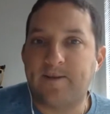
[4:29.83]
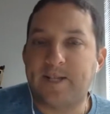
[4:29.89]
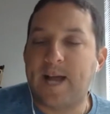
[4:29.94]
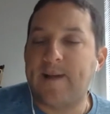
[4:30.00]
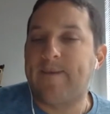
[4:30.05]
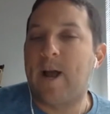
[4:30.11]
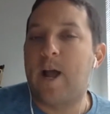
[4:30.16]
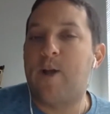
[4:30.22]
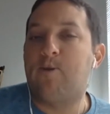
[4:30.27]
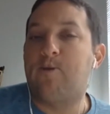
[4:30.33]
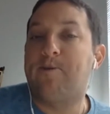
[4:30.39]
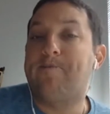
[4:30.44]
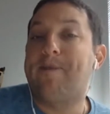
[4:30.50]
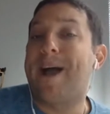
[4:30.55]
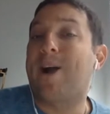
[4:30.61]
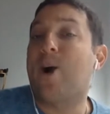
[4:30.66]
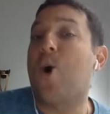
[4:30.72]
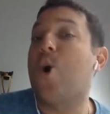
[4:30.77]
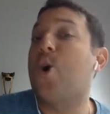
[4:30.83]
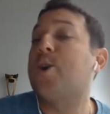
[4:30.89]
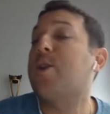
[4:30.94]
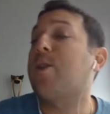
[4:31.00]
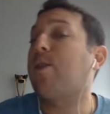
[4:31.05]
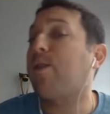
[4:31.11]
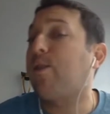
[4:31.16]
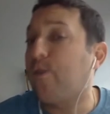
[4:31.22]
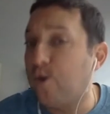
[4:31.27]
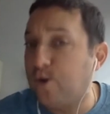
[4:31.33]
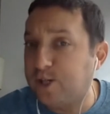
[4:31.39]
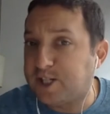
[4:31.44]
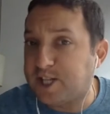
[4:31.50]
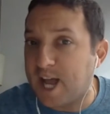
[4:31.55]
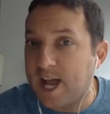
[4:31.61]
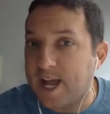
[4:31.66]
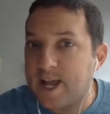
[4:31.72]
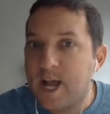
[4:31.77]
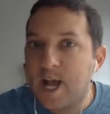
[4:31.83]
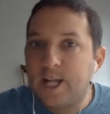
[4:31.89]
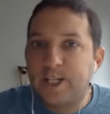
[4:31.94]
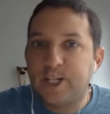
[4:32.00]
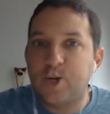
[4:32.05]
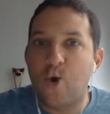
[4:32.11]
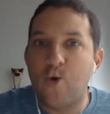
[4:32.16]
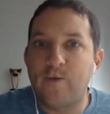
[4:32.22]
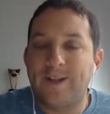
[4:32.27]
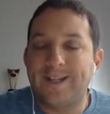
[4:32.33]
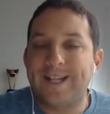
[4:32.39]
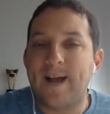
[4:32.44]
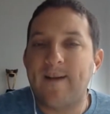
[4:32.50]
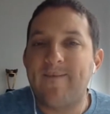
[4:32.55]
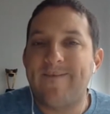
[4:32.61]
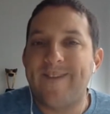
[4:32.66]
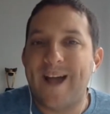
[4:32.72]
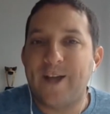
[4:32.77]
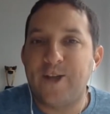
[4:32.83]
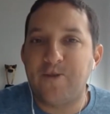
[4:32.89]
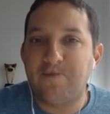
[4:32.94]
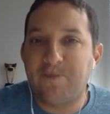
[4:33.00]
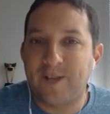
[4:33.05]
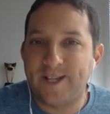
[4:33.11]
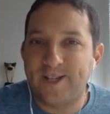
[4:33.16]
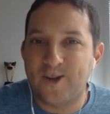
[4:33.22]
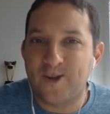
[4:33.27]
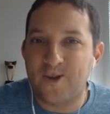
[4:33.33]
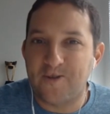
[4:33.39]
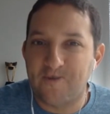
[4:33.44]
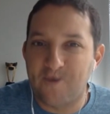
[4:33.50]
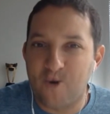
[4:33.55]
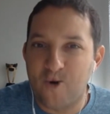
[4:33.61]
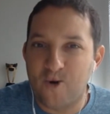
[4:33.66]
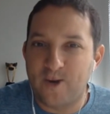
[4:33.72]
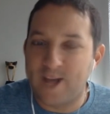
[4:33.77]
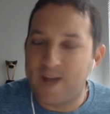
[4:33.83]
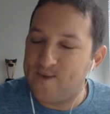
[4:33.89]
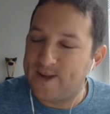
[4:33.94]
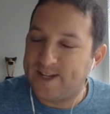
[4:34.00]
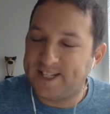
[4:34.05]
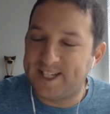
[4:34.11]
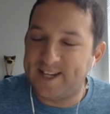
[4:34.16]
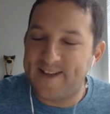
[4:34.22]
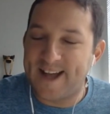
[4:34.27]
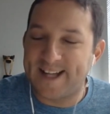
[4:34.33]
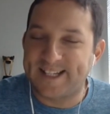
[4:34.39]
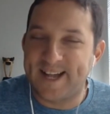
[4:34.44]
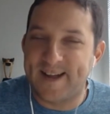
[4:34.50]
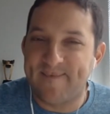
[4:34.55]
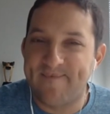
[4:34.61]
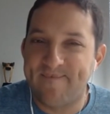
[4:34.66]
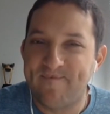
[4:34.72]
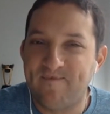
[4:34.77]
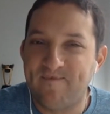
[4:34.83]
Tom and I will be back on Thursday to go over the top value plays on the board. Can't wait to see that, Tom.